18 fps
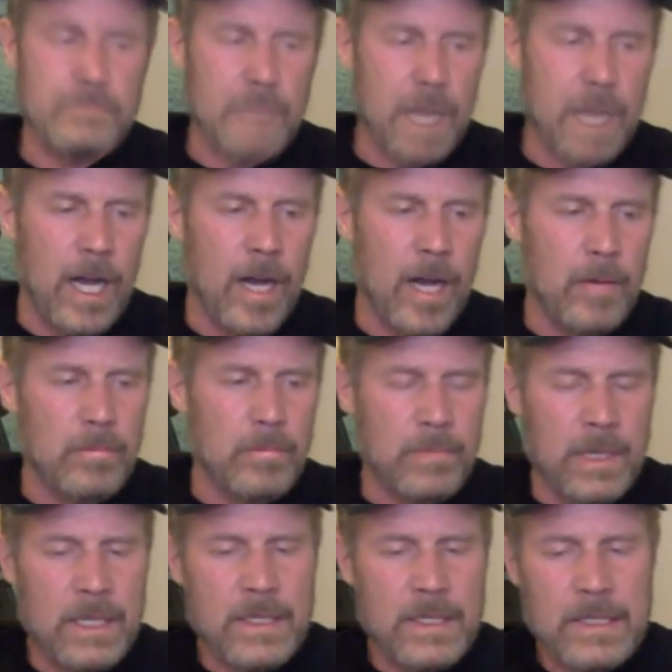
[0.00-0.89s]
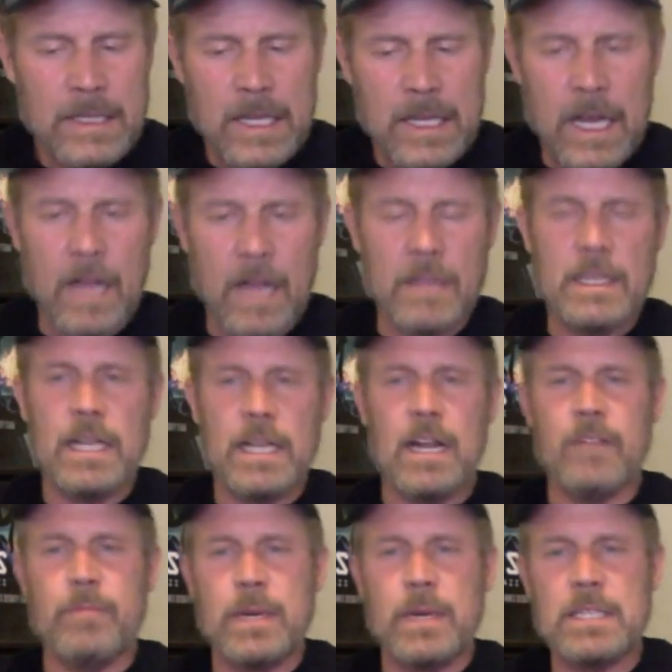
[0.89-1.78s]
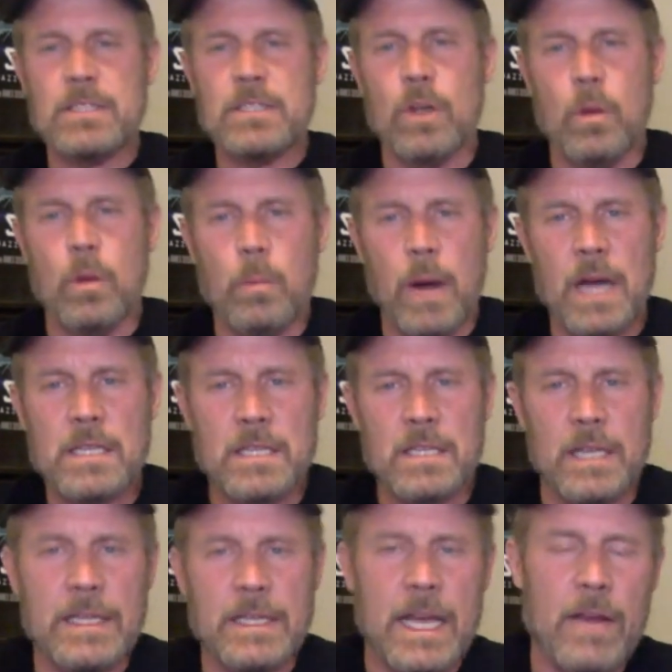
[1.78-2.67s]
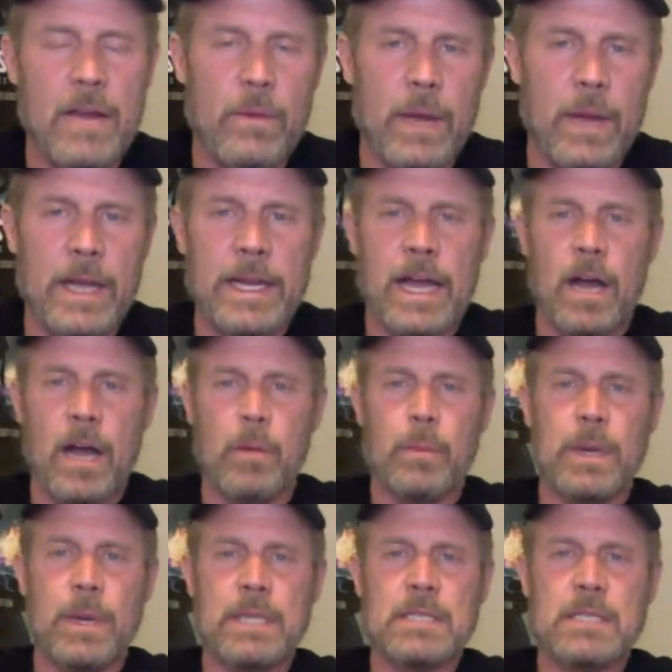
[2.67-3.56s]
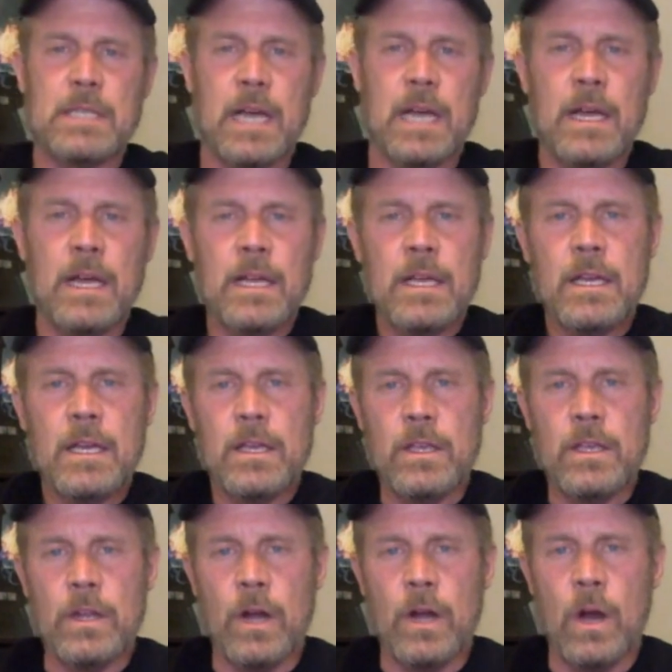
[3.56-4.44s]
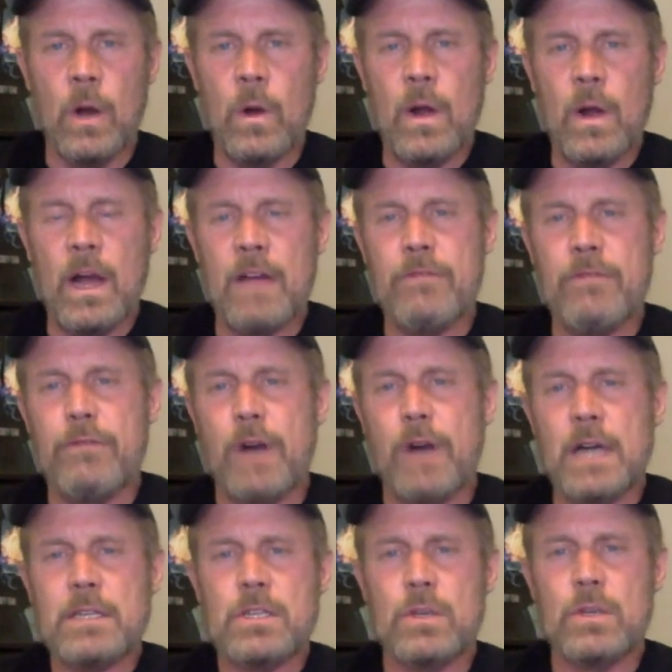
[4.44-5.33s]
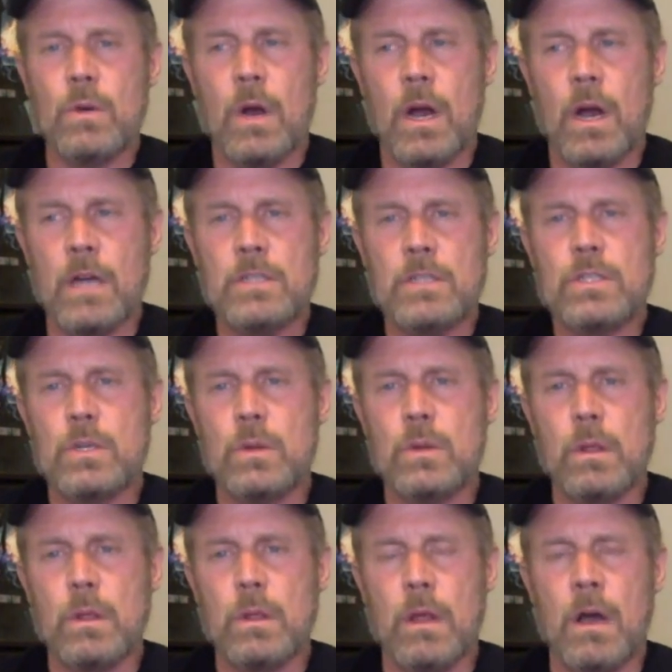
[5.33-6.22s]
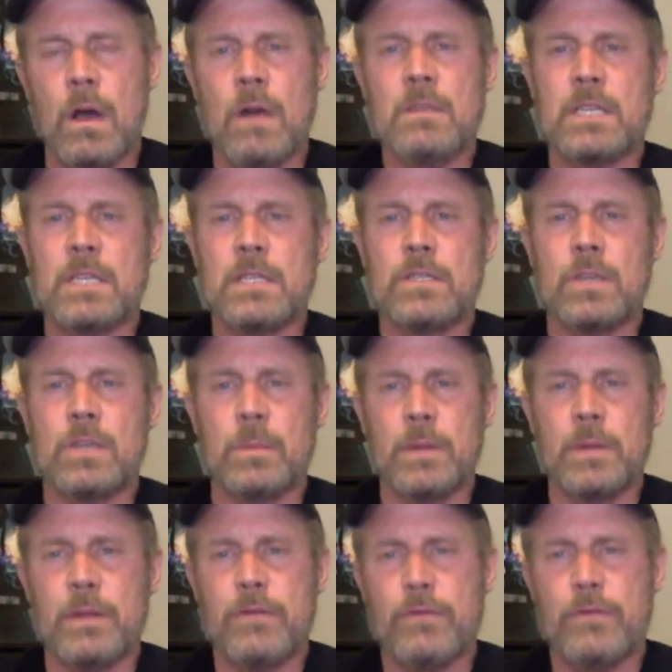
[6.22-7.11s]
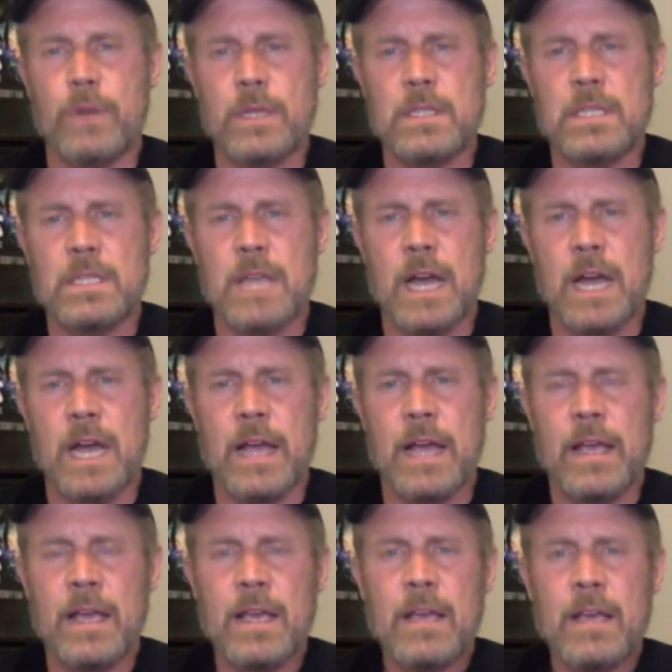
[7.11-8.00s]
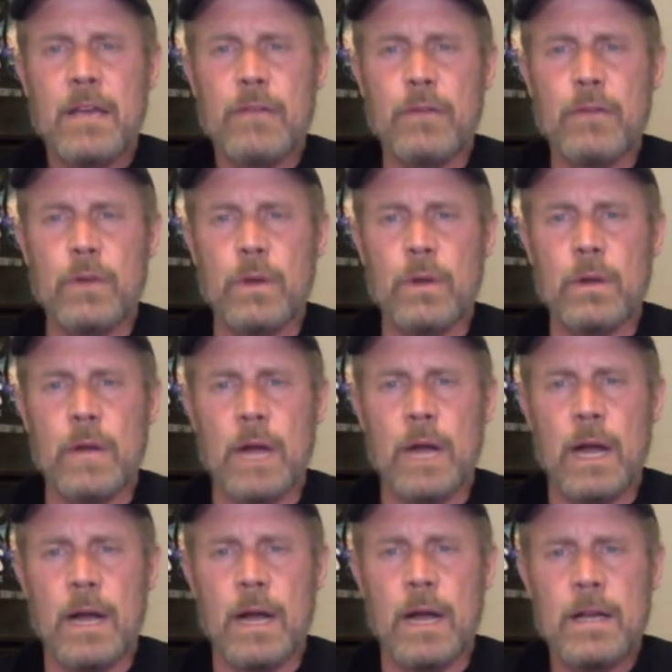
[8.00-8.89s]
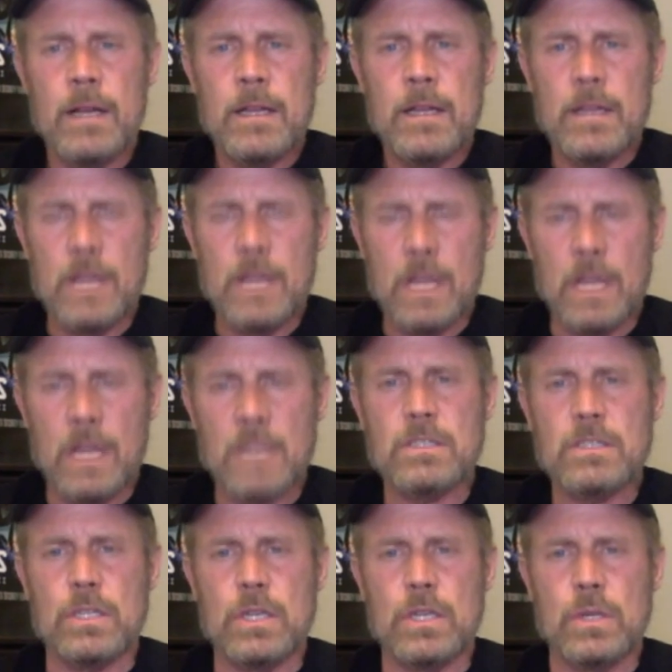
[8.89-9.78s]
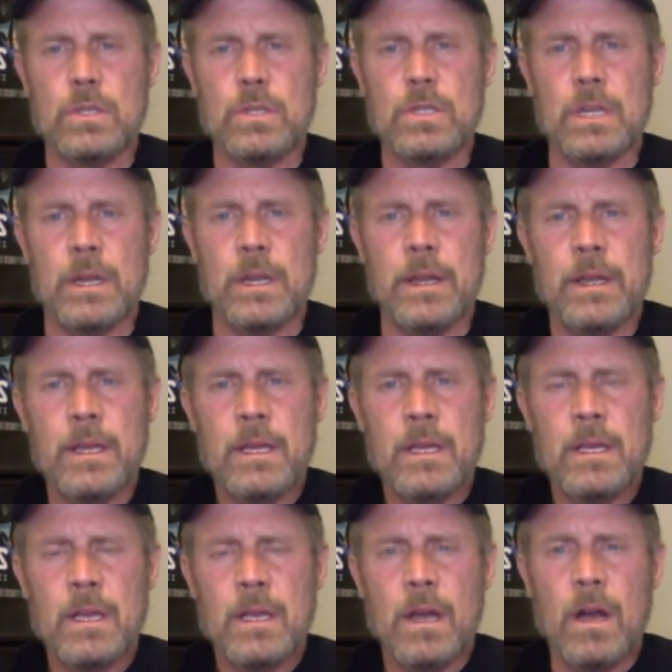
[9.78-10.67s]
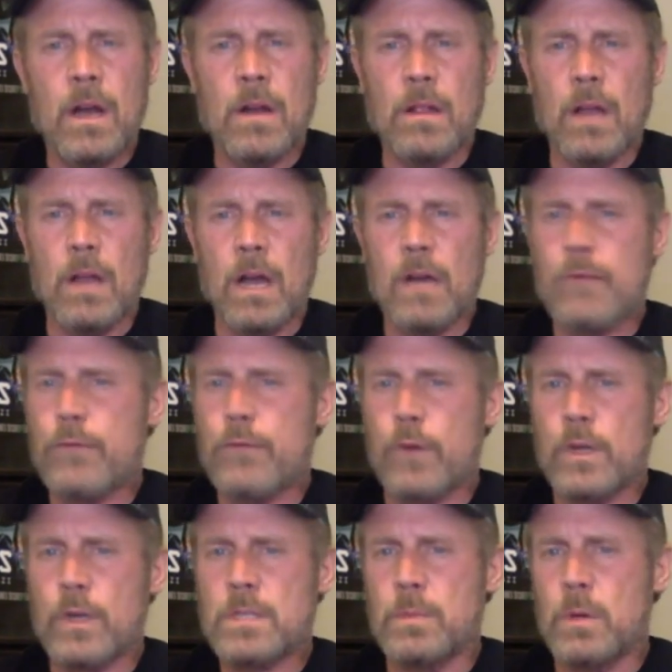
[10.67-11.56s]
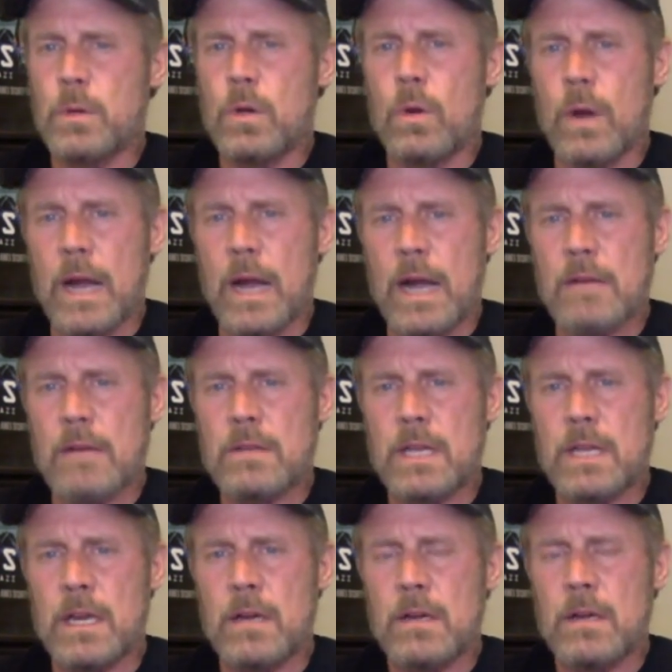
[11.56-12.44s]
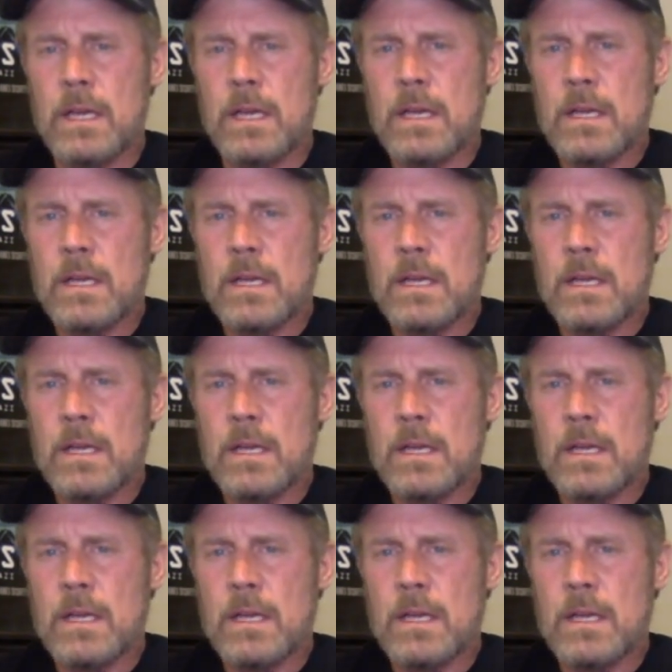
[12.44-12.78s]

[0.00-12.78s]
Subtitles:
I'll get off my soapbox on that right now, but I fought too hard, too long, seen too many friends die for the Constitution. Our law enforcement who are out there,